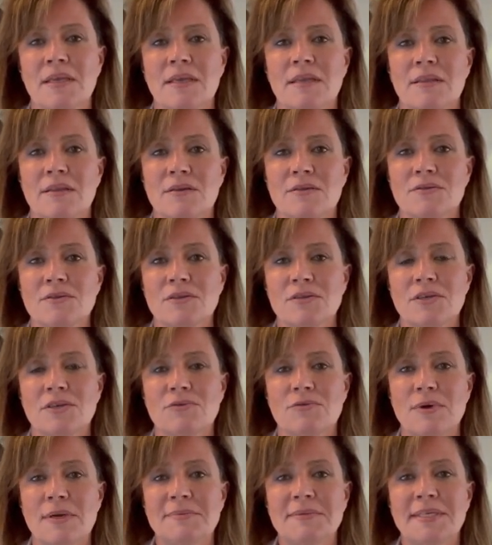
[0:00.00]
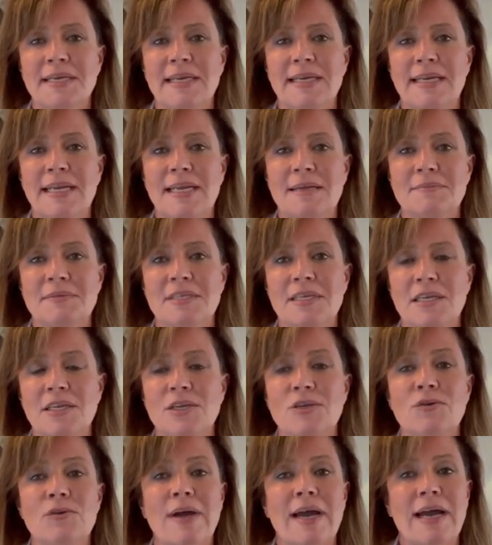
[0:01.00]
Those are your website names that
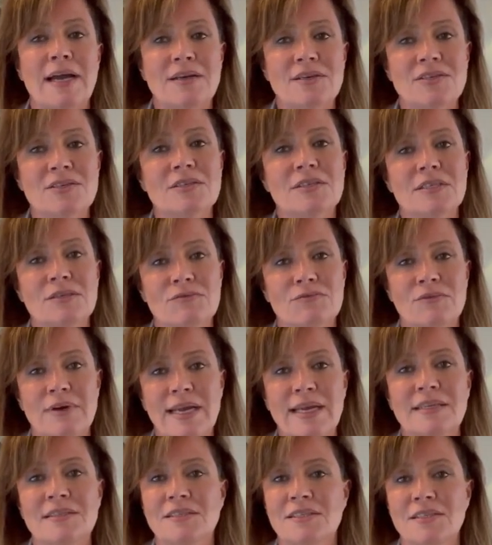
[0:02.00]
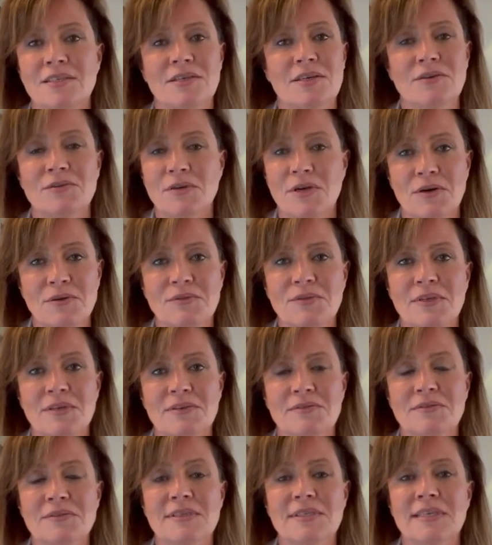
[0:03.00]
you actually rent. You don't own
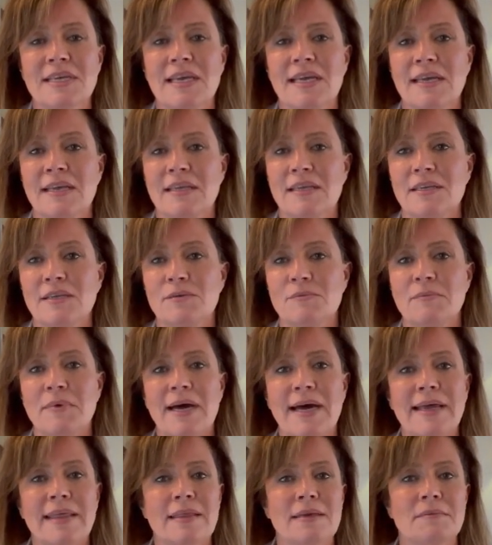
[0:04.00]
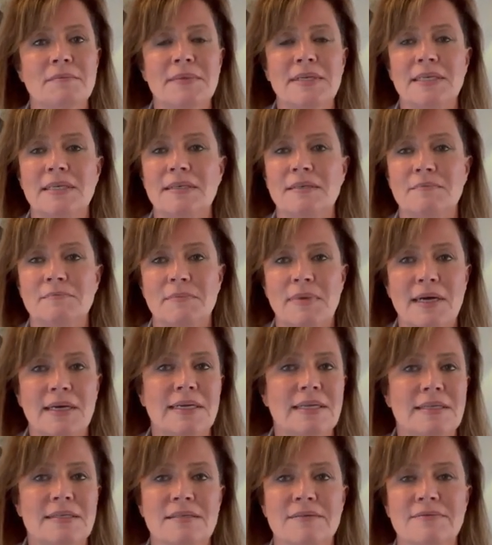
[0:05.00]
those. You buy them in
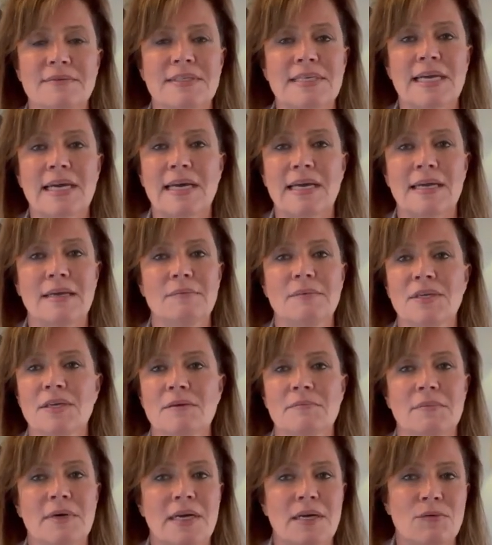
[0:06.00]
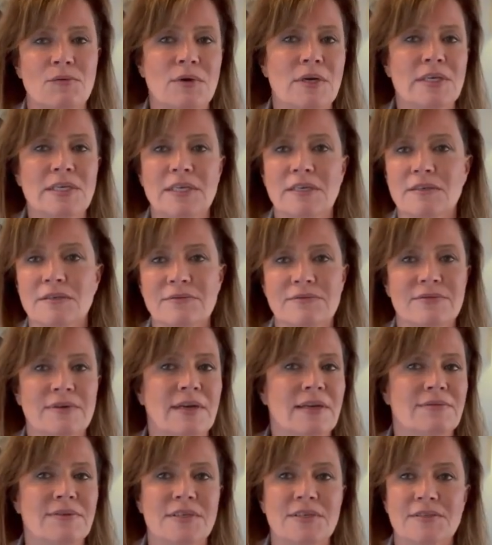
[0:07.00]
buckets of time. You can buy 1 year,
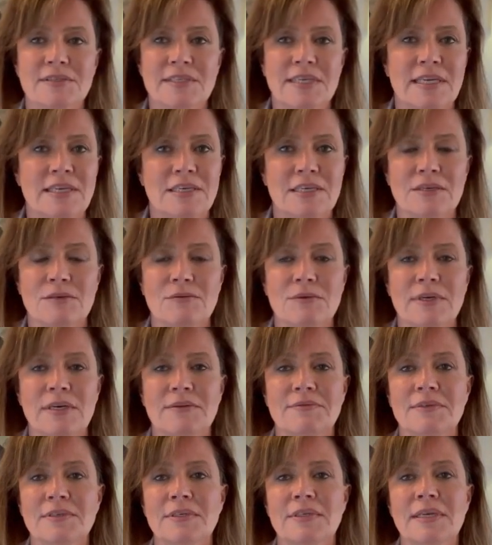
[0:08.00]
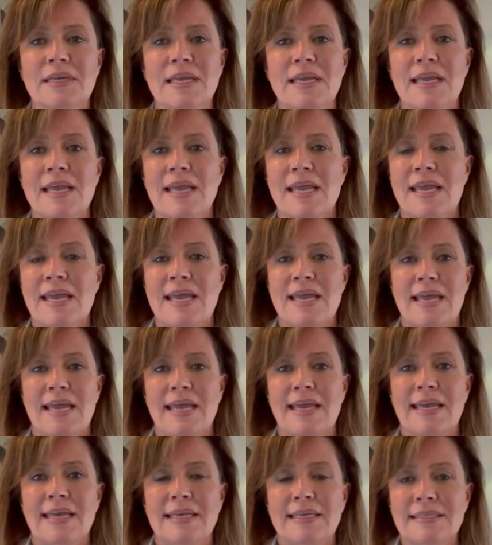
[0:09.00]
5 year, 10 year, whatever.
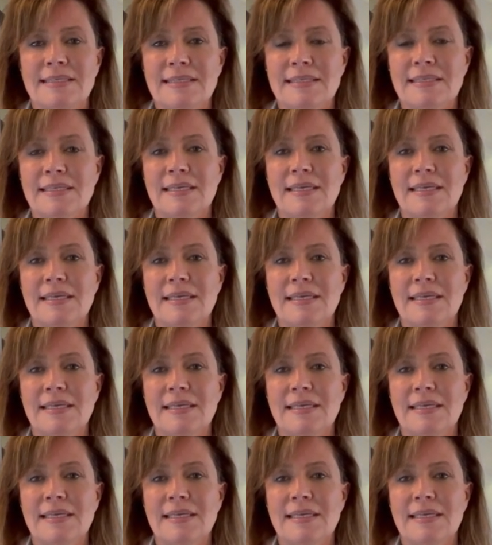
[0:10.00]
And